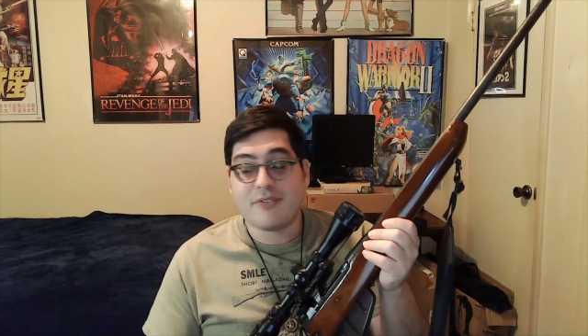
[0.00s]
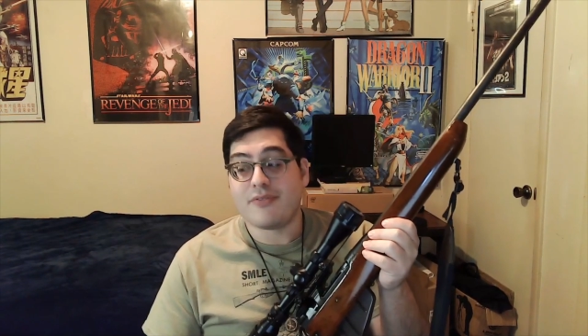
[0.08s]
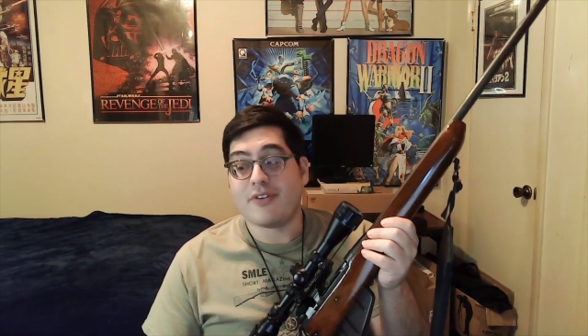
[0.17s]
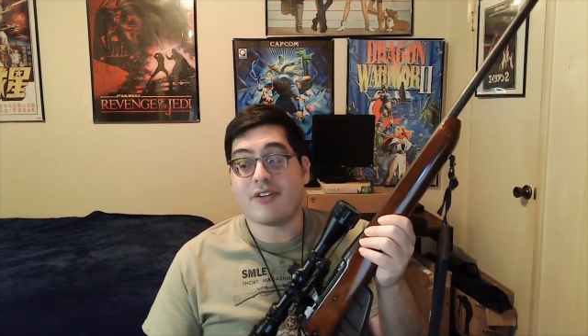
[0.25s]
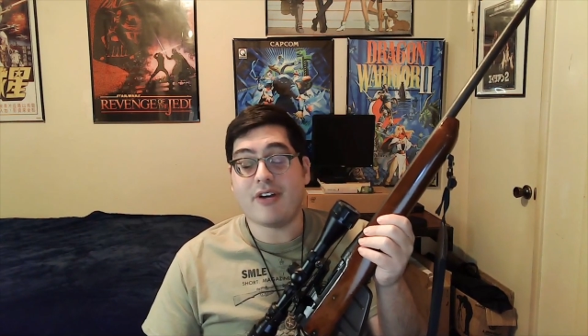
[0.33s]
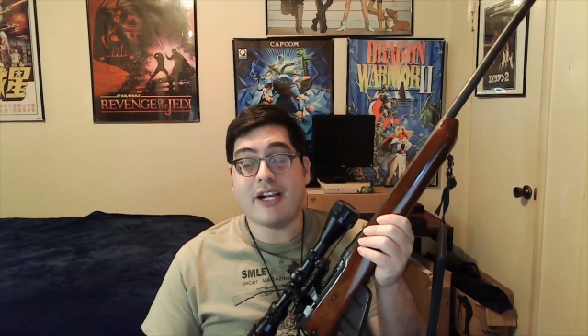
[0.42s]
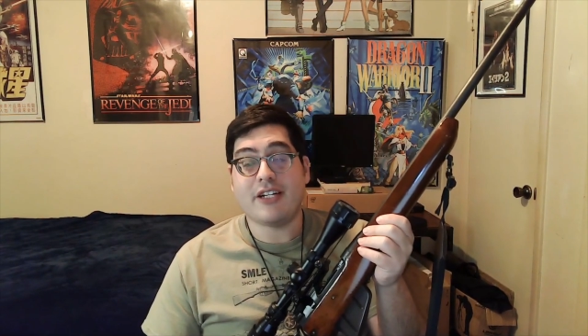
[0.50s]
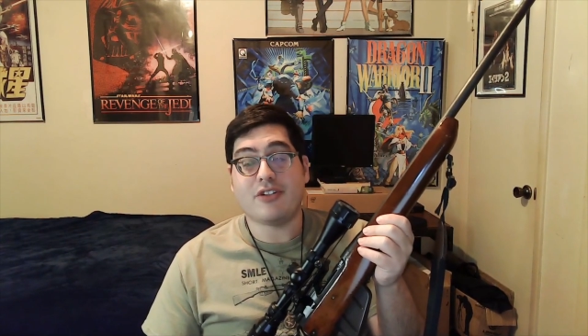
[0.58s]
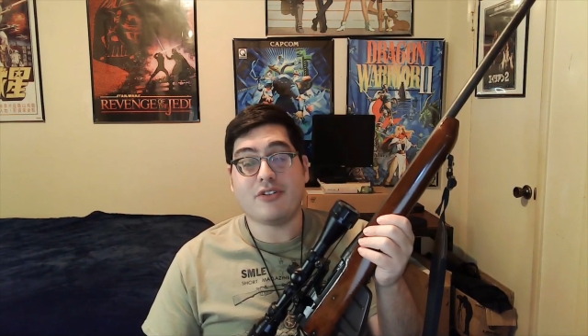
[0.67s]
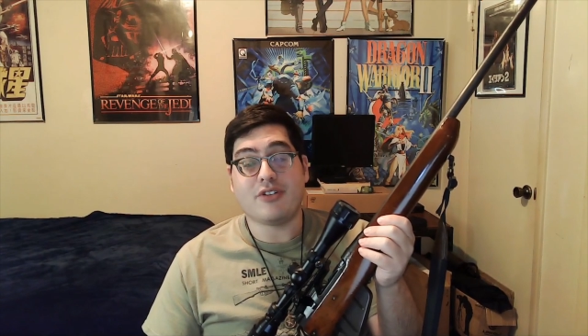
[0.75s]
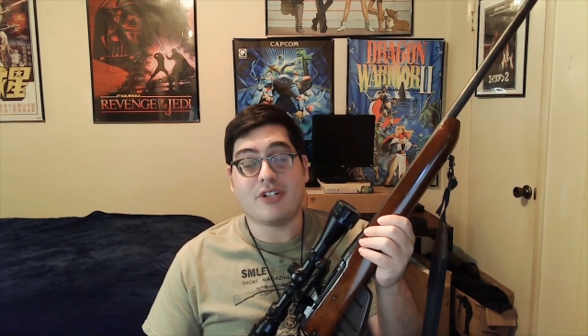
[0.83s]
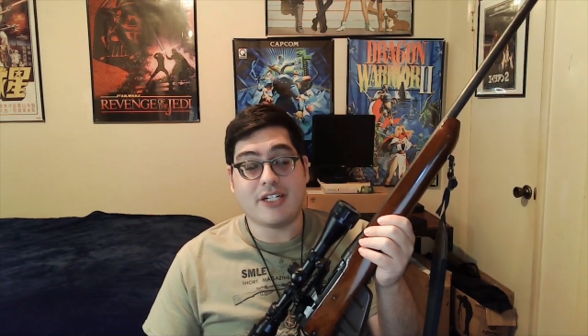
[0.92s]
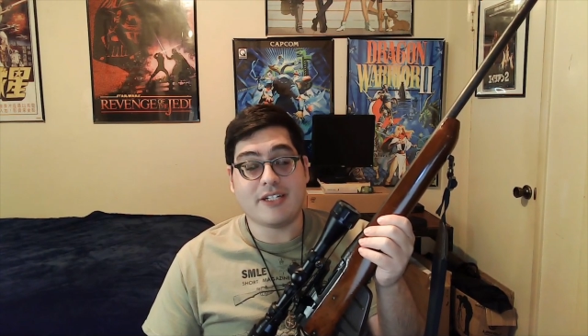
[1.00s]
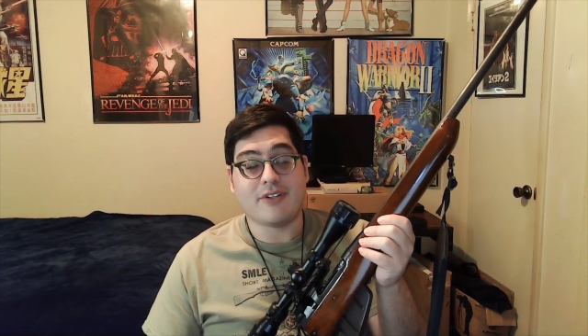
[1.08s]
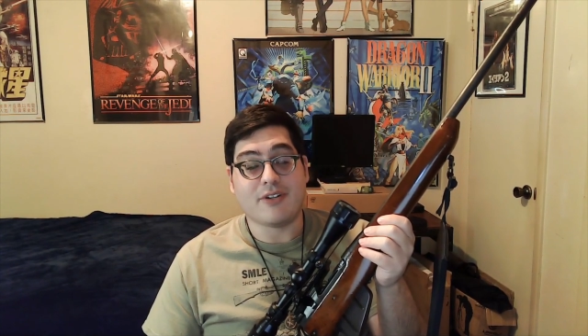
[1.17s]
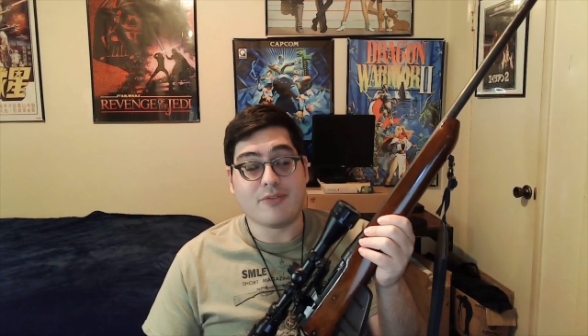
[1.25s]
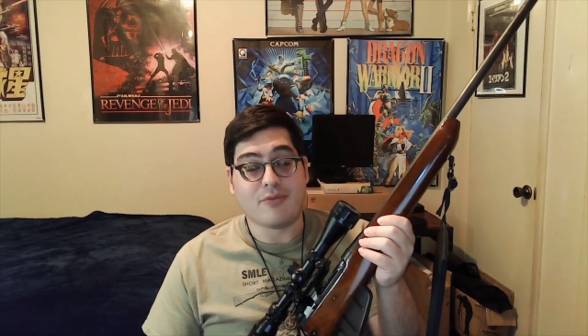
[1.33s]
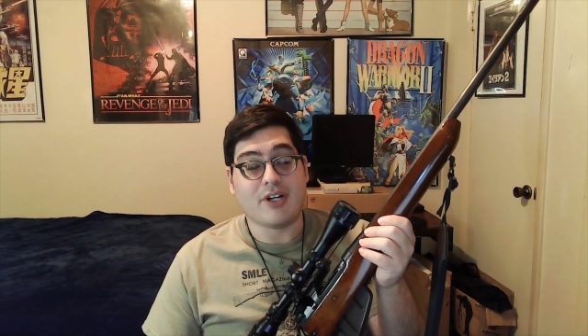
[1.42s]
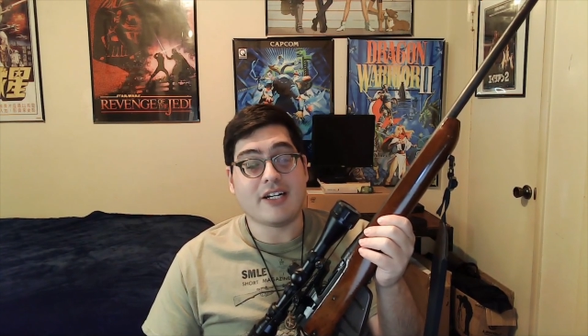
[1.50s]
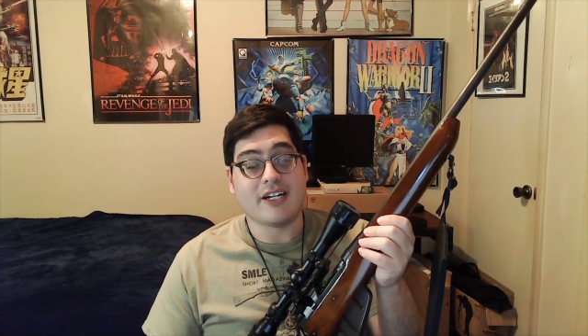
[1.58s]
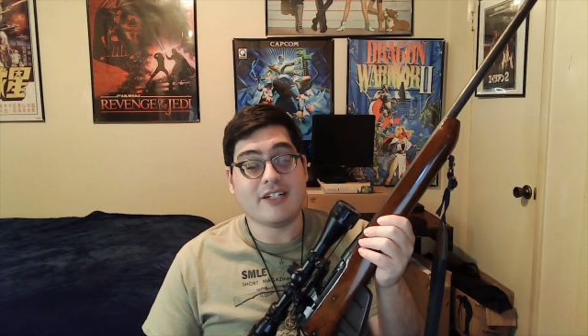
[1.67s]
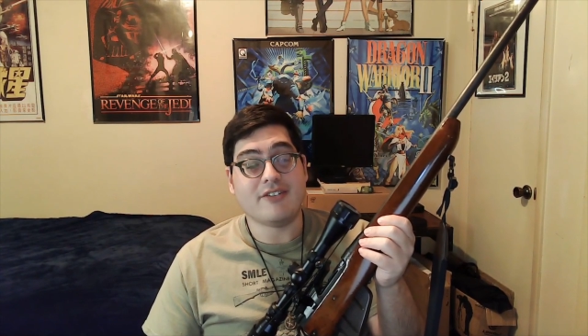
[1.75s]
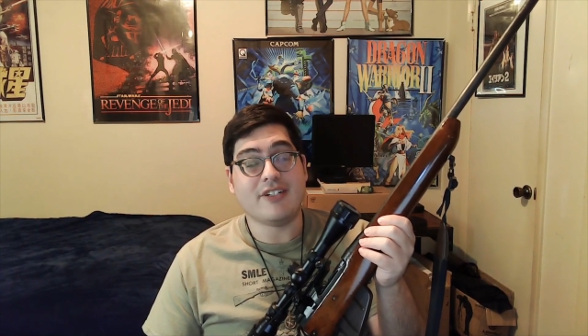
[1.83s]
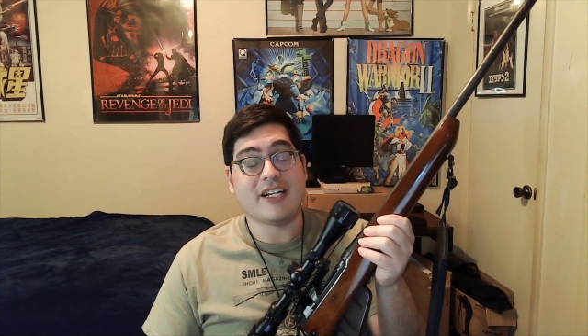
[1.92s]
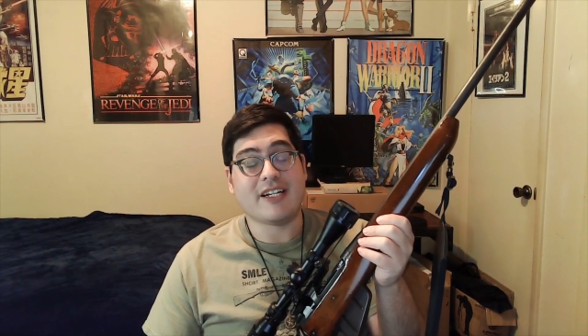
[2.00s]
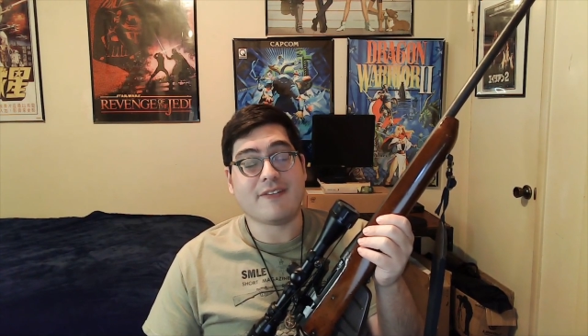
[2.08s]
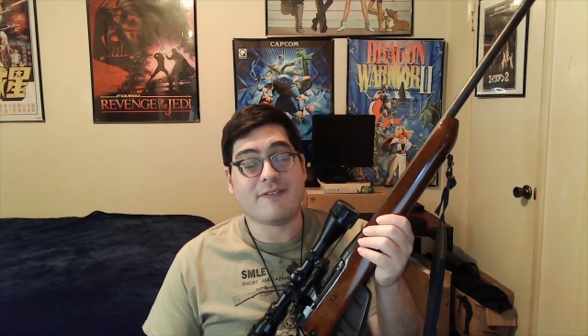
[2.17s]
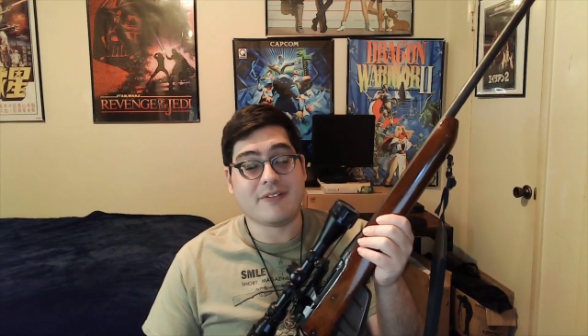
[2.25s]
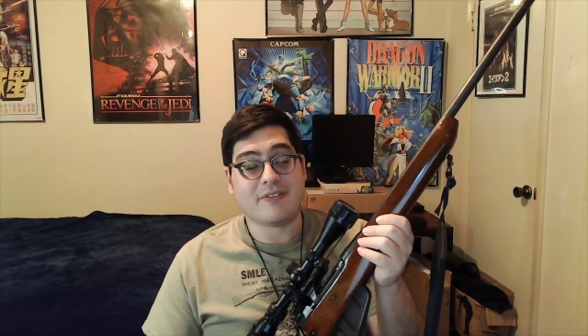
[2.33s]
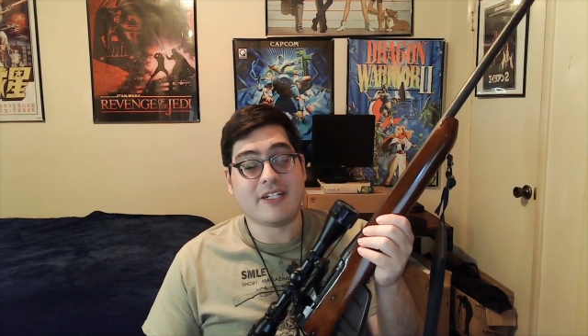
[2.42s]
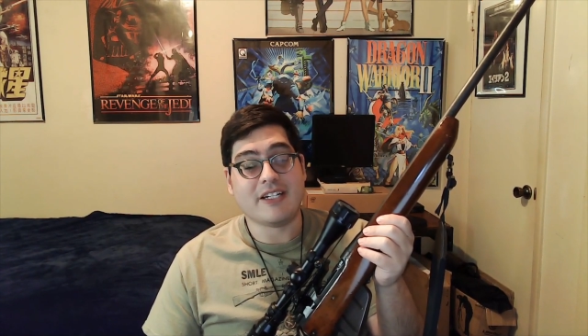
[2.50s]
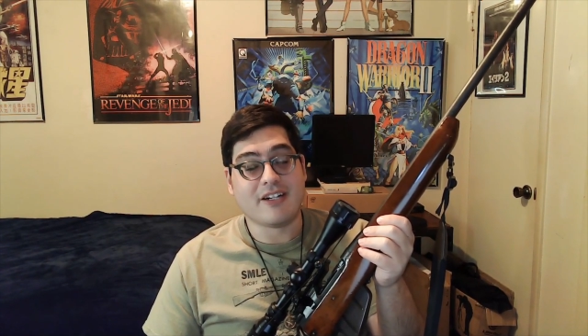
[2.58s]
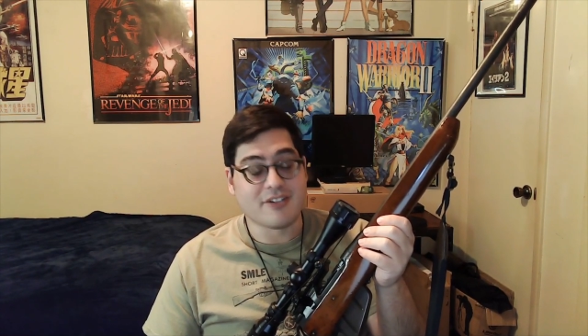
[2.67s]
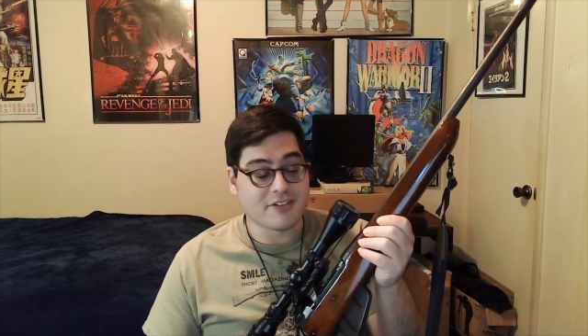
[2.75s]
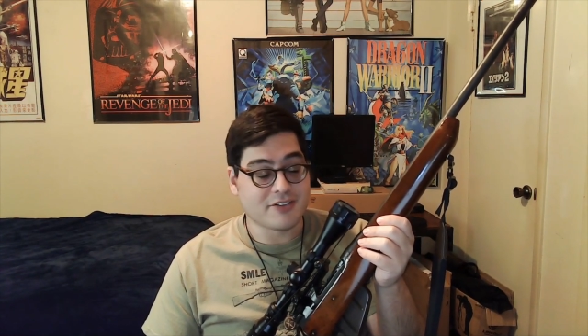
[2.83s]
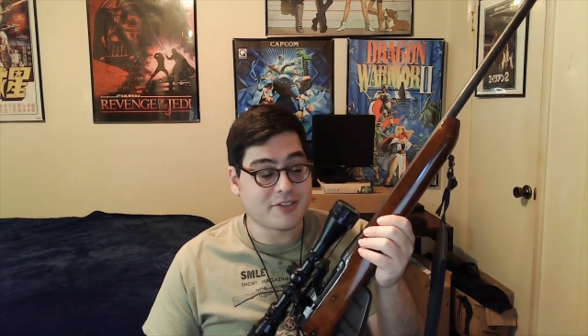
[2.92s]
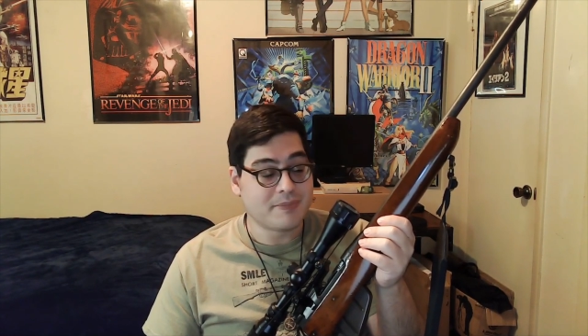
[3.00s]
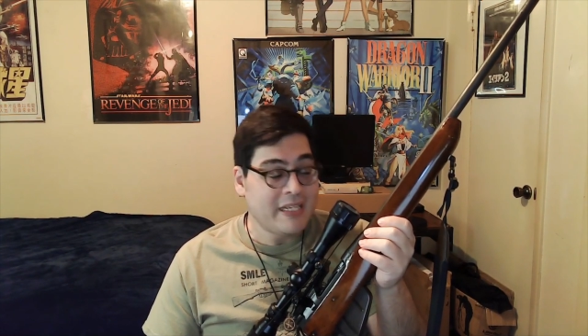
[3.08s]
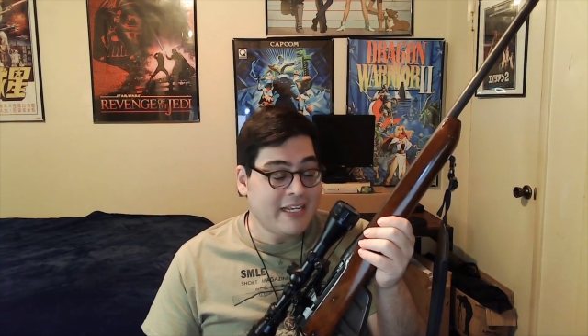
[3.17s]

for a grand total of $150.